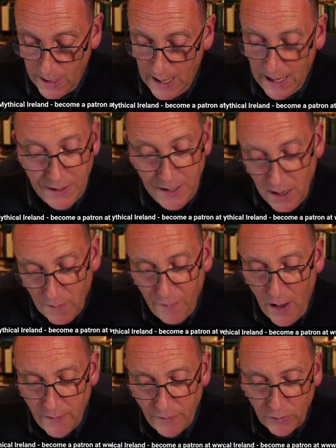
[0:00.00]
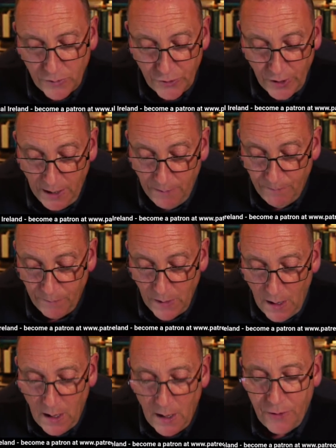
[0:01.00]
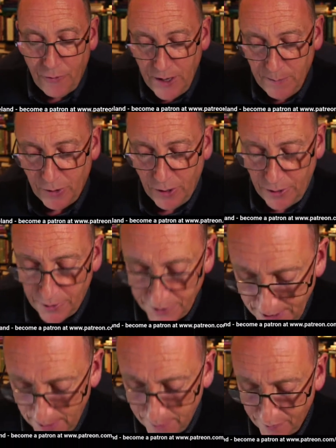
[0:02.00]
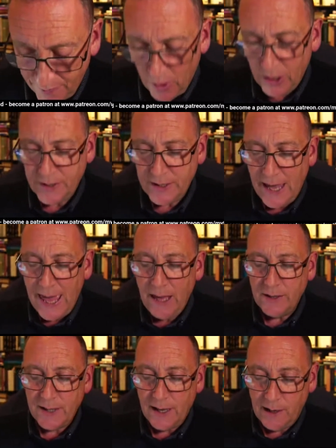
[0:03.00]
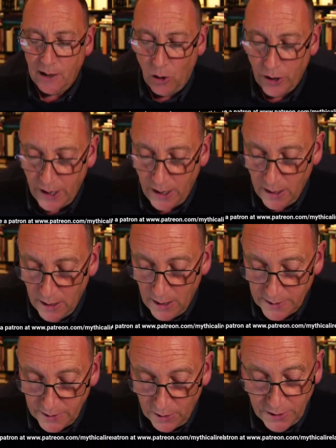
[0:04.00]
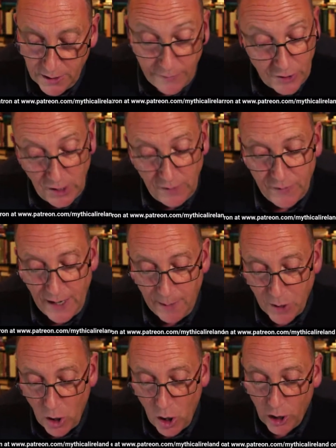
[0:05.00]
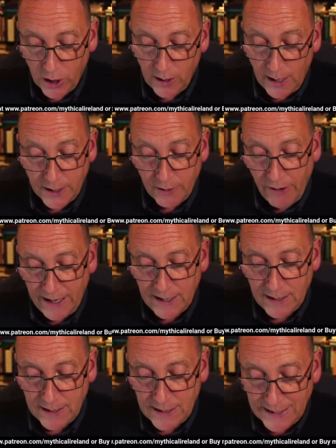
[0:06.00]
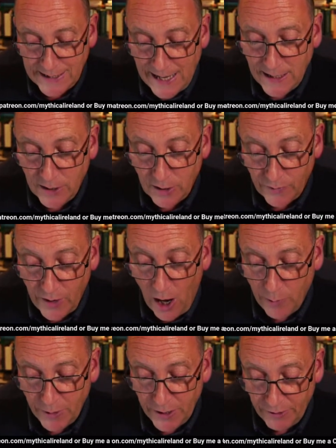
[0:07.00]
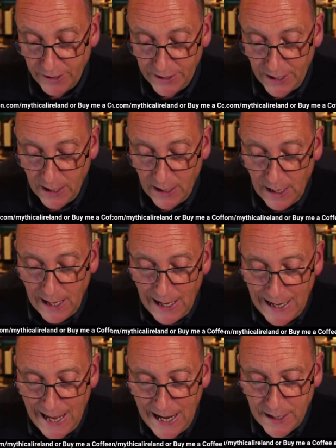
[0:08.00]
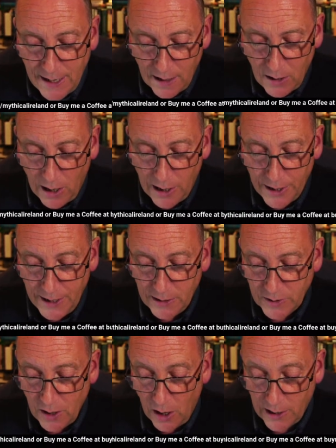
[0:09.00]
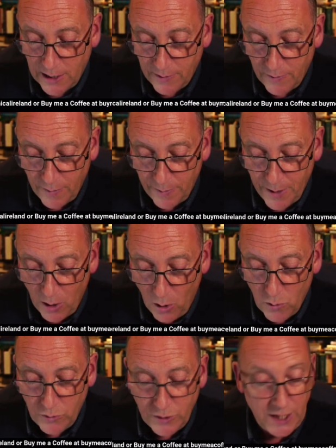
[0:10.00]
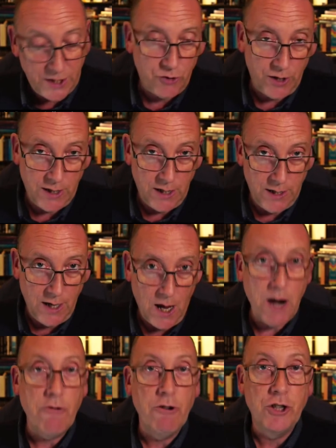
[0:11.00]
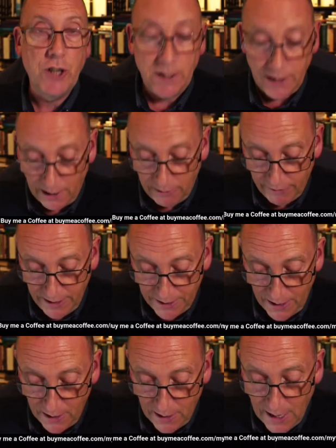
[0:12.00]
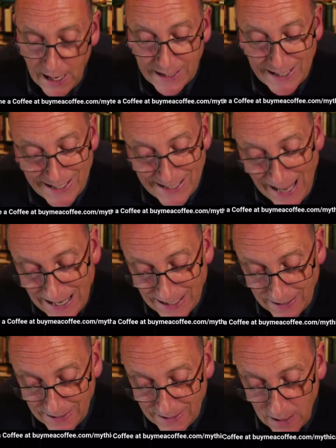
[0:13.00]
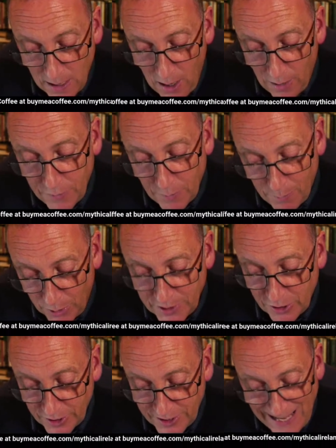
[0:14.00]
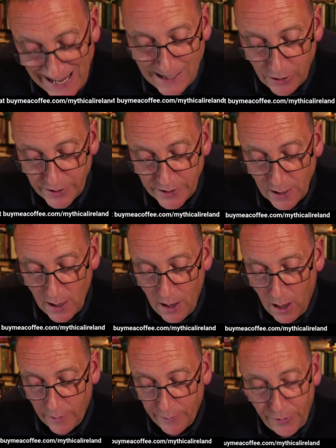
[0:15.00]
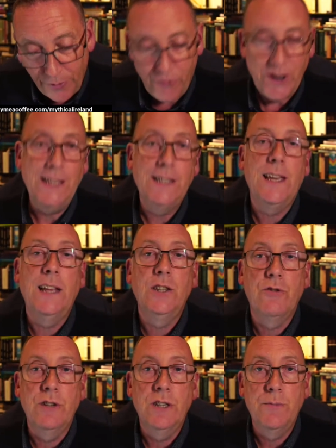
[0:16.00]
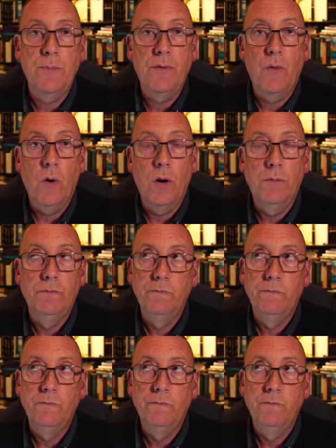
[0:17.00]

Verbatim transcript: in the year 503, three brothers named Fergus, Angus, and Lorne, sons of a chief named Erc, a direct descendant of Carbery Reatha, led a colony to Scotland from their own district in the Irish Dalreatha, descendants of the Munster settlers of three centuries before.